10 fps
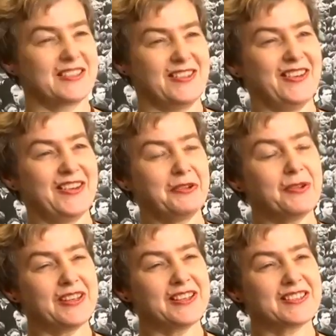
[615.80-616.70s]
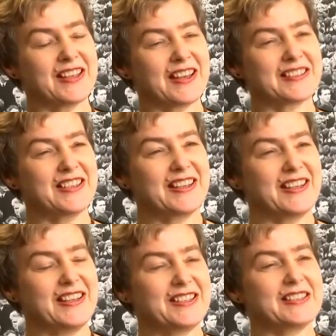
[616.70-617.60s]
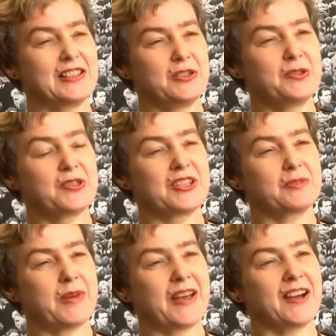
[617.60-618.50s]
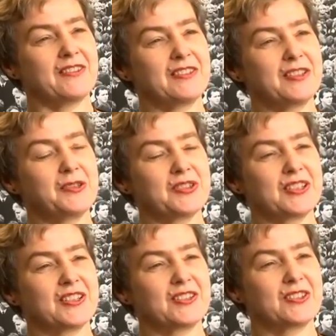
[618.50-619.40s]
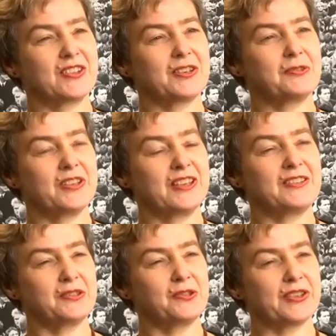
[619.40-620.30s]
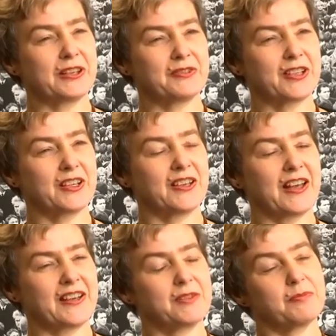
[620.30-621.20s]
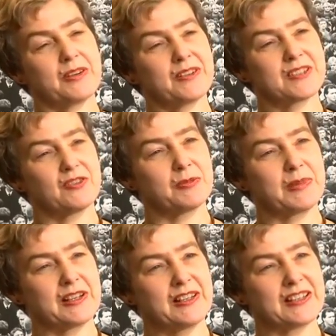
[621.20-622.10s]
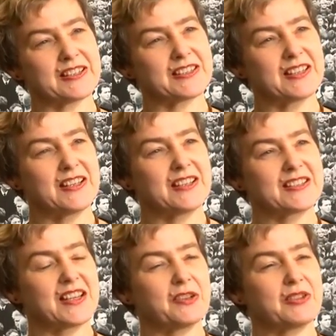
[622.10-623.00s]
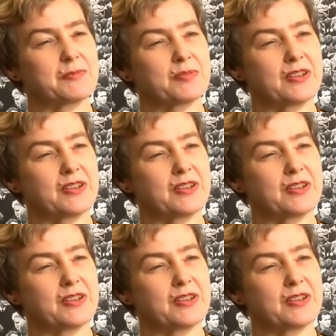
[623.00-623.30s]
know is that it is losing power and losing control in North Africa and in parts of the Middle East. So it's